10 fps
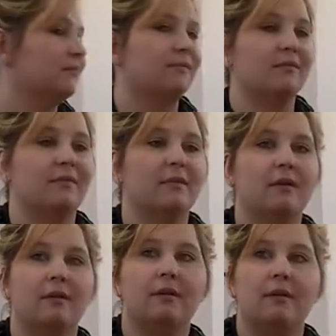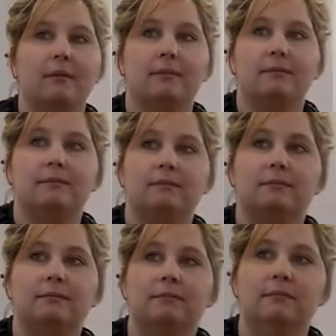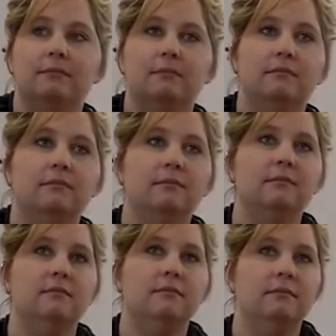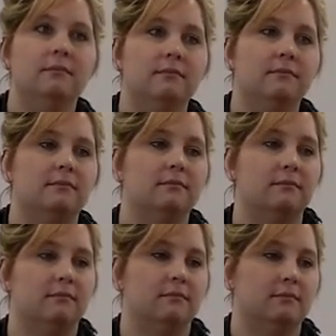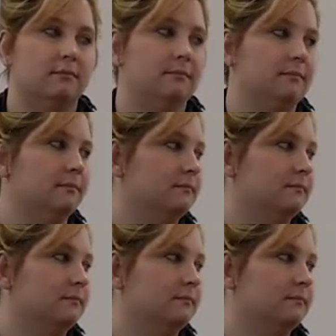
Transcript: No words are spoken by the person on screen.